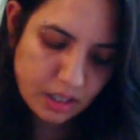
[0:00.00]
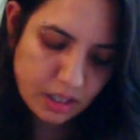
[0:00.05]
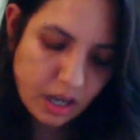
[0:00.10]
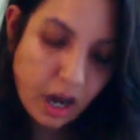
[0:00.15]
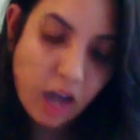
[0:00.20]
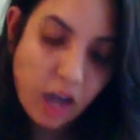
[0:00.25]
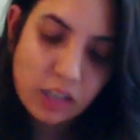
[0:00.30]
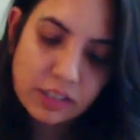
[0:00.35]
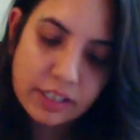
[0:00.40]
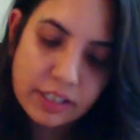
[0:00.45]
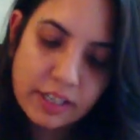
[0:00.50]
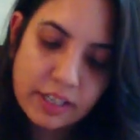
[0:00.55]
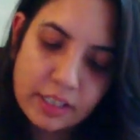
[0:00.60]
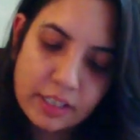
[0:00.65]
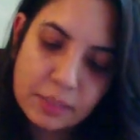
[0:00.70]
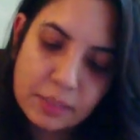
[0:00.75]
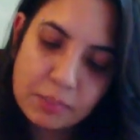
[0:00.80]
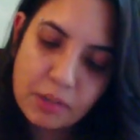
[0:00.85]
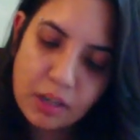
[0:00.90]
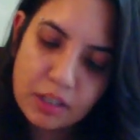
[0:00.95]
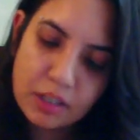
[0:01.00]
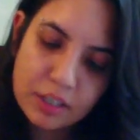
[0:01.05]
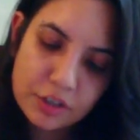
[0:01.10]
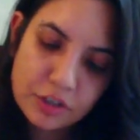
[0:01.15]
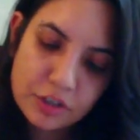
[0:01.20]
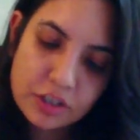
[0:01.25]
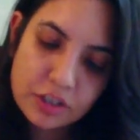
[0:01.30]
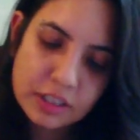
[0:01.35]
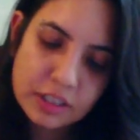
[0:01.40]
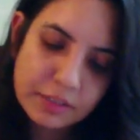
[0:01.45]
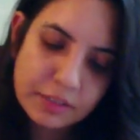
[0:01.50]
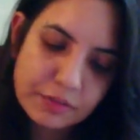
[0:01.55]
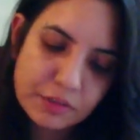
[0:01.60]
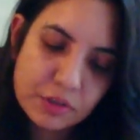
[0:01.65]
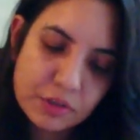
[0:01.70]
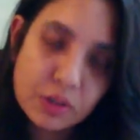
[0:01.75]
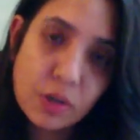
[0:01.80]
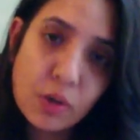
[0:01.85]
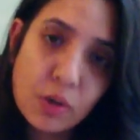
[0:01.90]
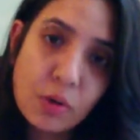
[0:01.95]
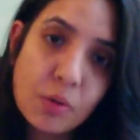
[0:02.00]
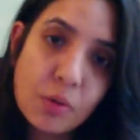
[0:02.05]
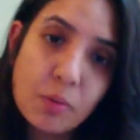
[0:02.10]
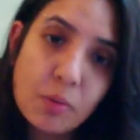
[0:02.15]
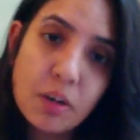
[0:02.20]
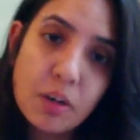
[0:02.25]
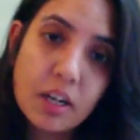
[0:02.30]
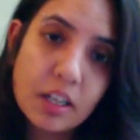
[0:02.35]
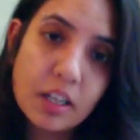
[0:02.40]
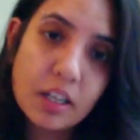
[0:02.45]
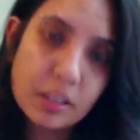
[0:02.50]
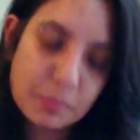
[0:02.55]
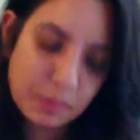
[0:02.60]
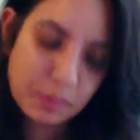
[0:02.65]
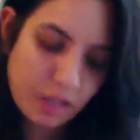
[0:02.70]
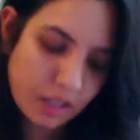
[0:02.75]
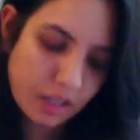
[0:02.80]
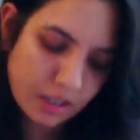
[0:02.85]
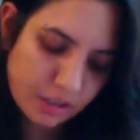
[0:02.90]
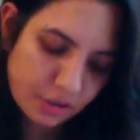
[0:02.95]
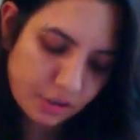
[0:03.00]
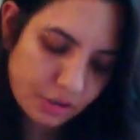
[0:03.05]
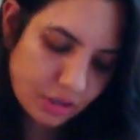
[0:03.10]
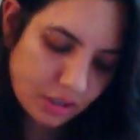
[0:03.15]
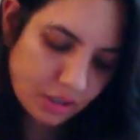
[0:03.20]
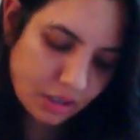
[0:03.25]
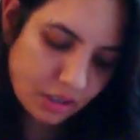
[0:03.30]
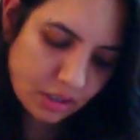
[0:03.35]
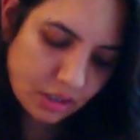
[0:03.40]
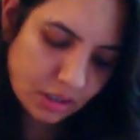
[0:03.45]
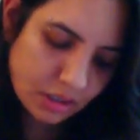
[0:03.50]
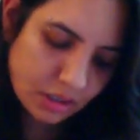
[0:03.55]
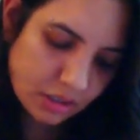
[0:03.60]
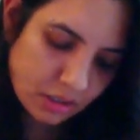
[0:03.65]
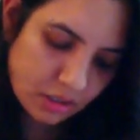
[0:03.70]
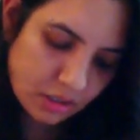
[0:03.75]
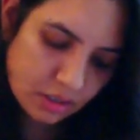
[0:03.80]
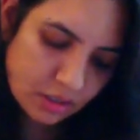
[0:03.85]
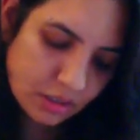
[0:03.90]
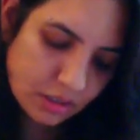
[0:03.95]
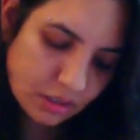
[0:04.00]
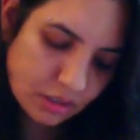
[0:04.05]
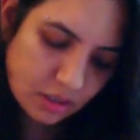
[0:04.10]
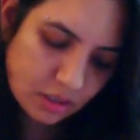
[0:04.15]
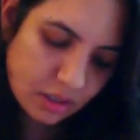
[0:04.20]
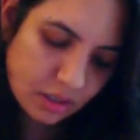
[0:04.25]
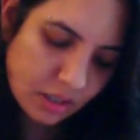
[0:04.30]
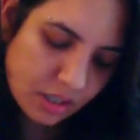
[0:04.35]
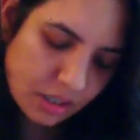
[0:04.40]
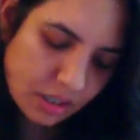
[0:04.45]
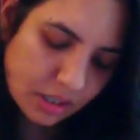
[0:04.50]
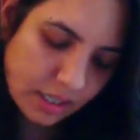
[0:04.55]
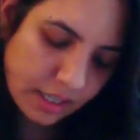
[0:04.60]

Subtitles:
Are there any blockages? If so, what are the blockages? Are there